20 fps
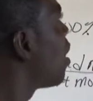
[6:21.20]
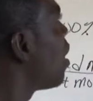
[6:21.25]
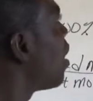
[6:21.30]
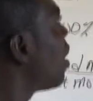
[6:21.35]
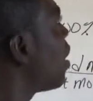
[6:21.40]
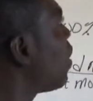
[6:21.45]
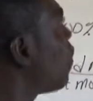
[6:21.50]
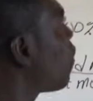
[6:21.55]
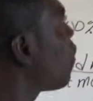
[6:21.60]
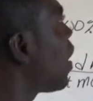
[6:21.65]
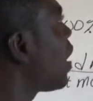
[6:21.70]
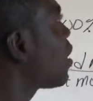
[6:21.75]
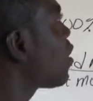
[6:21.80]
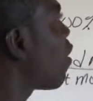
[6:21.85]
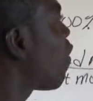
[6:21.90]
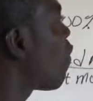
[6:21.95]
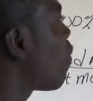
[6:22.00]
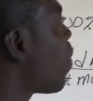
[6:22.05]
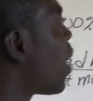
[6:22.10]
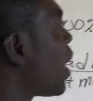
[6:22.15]
effect
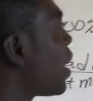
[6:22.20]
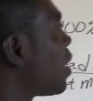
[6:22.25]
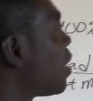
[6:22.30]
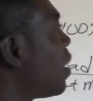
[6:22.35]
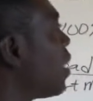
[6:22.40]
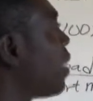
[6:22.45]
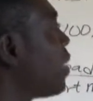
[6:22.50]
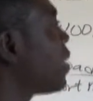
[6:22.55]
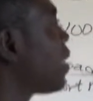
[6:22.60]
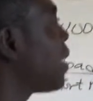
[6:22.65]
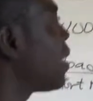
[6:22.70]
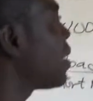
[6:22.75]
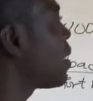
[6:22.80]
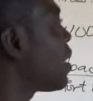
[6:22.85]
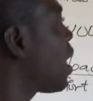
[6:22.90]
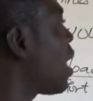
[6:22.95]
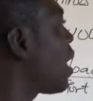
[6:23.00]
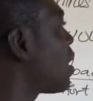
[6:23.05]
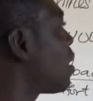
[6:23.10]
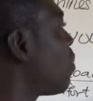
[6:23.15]
of machines is
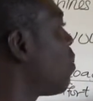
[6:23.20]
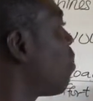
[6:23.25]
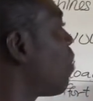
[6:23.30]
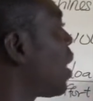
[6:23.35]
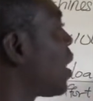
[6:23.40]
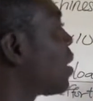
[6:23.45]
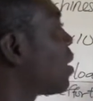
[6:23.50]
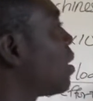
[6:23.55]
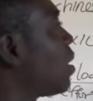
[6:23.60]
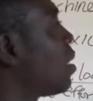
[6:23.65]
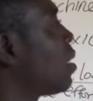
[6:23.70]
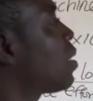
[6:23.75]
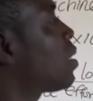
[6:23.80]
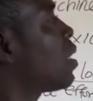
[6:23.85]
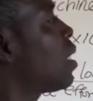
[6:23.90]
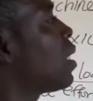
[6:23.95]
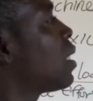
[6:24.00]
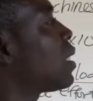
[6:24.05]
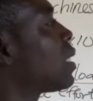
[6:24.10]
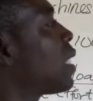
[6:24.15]
that machines
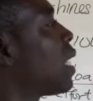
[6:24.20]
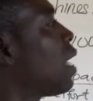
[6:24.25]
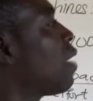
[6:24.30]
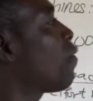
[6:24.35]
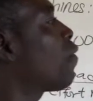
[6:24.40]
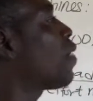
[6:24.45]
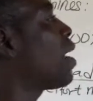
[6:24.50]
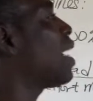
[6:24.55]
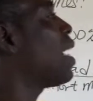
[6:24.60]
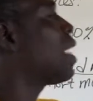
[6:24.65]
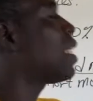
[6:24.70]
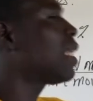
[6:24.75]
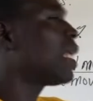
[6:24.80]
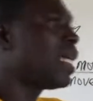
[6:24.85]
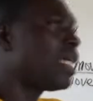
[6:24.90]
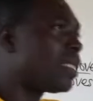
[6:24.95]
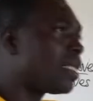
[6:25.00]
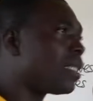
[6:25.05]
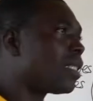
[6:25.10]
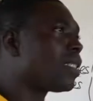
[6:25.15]
save
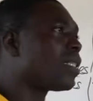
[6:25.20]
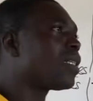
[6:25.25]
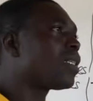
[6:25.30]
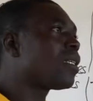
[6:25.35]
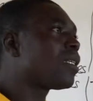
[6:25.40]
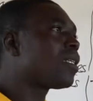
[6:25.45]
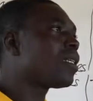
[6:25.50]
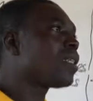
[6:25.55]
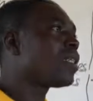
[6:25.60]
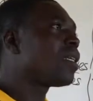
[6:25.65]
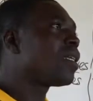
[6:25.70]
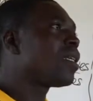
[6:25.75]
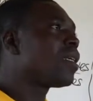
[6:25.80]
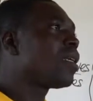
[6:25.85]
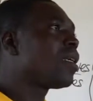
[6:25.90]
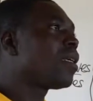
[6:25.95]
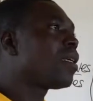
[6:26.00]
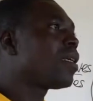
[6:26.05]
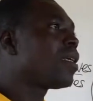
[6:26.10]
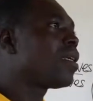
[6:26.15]
energy.
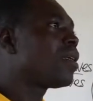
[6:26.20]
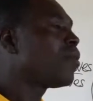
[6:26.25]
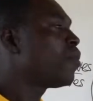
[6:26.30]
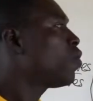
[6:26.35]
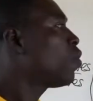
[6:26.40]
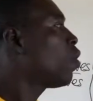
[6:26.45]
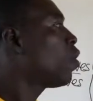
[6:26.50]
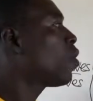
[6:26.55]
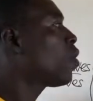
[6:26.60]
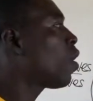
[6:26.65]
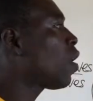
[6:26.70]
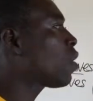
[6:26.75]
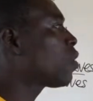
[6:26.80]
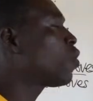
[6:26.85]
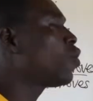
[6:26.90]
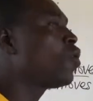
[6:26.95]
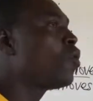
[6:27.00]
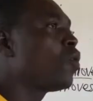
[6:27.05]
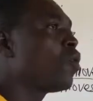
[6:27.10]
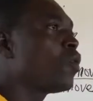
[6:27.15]
You will
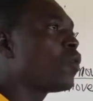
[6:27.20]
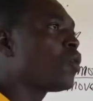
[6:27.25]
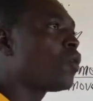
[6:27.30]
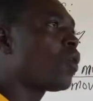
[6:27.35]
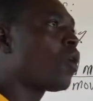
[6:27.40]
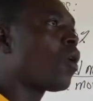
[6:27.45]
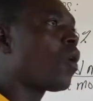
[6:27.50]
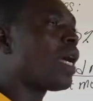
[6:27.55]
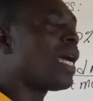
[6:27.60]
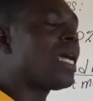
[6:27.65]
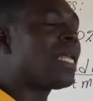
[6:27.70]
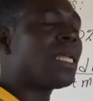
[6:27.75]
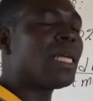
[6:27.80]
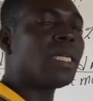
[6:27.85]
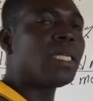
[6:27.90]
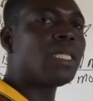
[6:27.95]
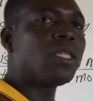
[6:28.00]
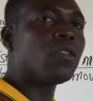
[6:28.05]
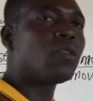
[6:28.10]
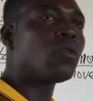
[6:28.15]
not use your
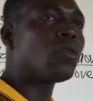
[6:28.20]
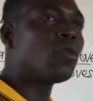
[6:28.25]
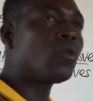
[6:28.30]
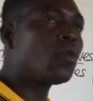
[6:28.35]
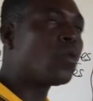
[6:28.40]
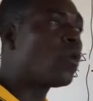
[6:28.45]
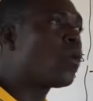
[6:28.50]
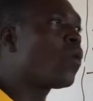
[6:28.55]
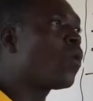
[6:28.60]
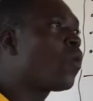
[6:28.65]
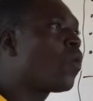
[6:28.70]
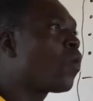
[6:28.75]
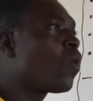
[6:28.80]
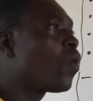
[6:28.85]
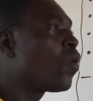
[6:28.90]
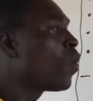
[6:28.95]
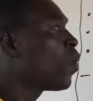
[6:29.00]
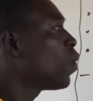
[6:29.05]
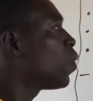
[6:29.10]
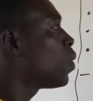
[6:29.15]
energy to do
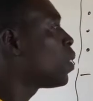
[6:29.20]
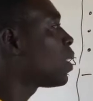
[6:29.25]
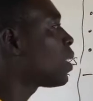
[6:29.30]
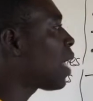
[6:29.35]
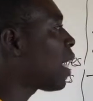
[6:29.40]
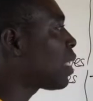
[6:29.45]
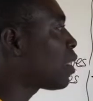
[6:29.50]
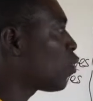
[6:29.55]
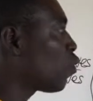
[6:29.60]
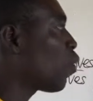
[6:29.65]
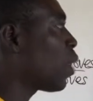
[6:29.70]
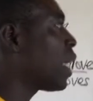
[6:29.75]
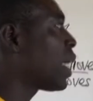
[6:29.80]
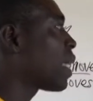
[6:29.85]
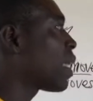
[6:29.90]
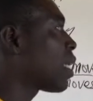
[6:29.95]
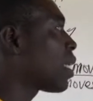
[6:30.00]
such work.